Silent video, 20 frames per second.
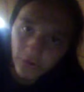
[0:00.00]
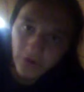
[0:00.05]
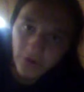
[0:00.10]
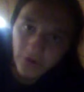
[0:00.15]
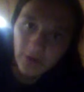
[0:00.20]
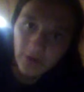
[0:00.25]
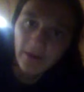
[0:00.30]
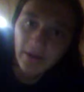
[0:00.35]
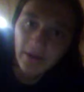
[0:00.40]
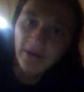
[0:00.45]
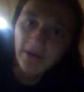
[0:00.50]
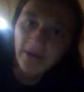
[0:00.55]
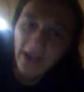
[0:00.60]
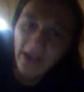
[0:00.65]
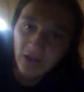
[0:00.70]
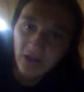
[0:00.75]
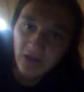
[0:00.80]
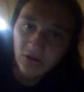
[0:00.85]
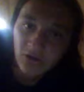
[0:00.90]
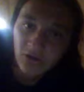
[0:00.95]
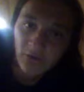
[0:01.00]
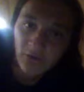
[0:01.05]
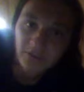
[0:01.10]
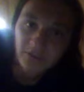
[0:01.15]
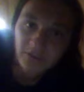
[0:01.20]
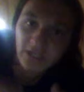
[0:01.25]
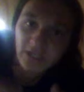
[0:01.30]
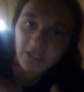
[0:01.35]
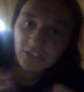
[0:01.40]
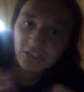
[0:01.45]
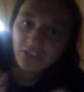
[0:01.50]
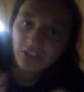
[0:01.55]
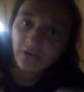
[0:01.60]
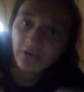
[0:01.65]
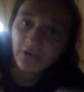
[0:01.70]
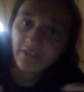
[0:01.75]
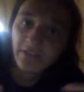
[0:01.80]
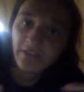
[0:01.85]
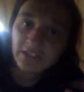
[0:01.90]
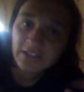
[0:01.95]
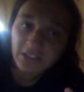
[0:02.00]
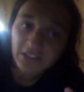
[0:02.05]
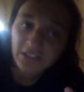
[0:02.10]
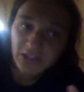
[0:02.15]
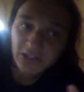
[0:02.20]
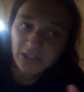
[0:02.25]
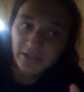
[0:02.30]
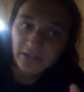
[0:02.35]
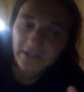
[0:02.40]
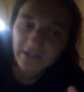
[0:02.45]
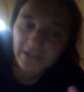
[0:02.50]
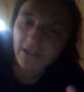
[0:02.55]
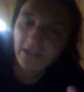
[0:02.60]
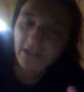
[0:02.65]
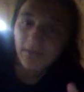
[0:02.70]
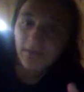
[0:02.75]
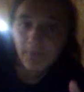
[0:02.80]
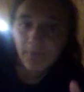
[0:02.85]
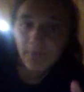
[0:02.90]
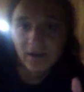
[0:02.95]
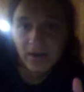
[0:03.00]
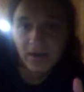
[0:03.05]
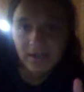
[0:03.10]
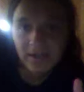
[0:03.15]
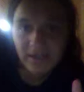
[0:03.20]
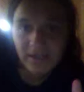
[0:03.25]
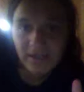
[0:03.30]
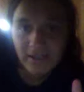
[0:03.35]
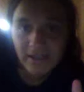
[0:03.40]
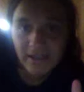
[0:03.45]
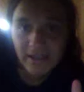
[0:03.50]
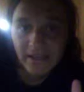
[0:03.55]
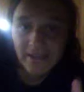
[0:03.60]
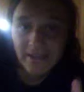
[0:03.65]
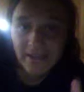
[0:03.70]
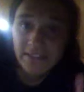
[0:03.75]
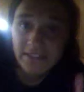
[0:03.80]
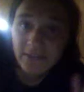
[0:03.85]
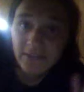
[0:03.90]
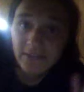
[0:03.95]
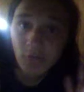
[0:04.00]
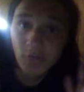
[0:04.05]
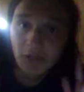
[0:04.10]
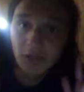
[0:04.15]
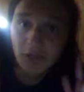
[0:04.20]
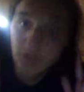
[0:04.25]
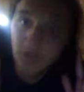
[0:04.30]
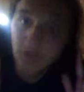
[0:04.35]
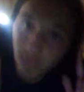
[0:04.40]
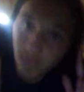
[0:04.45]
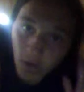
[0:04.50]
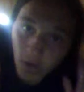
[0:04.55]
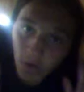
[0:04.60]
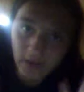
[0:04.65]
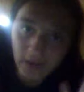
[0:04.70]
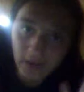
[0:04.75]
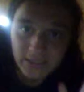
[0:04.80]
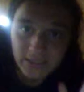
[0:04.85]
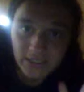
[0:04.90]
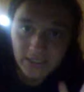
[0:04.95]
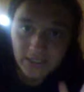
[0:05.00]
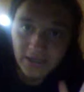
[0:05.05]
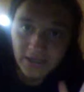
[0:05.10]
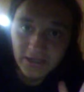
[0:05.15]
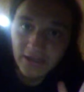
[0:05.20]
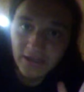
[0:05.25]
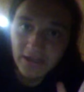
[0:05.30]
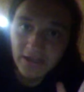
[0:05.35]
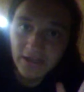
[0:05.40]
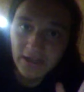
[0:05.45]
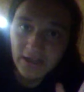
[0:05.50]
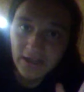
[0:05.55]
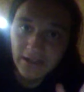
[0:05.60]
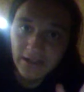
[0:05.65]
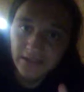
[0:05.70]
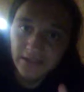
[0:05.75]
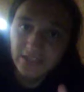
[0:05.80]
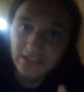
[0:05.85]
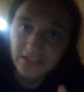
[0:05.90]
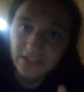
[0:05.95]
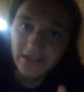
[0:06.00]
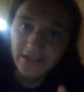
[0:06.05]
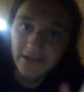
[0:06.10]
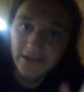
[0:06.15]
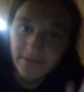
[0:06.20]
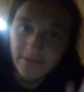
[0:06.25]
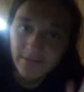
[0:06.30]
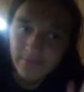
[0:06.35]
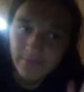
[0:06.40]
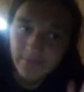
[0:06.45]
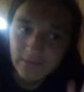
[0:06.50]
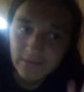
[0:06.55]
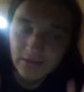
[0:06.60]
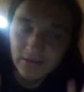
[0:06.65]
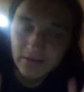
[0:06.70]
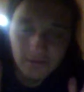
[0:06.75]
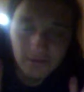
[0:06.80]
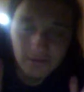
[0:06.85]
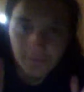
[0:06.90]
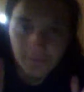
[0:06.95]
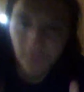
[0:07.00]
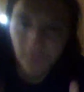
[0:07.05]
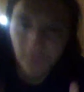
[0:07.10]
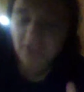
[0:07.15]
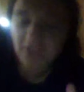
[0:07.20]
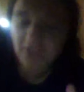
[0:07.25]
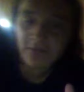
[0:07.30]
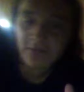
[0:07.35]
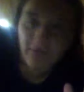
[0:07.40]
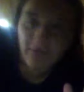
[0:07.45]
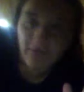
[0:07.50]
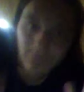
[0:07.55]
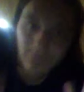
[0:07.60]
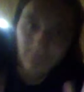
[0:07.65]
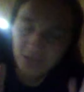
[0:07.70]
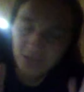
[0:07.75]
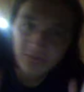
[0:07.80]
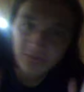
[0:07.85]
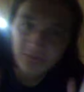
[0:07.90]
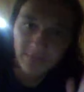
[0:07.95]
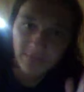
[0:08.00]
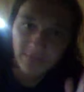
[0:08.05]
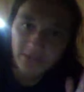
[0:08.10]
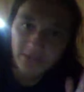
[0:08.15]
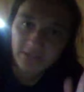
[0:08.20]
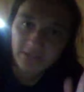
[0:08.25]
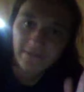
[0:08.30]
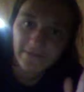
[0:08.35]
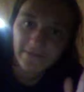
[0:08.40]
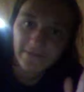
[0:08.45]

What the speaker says: about alicorns. Sure, that's good, but is it what you want? This is like Blizzard recently.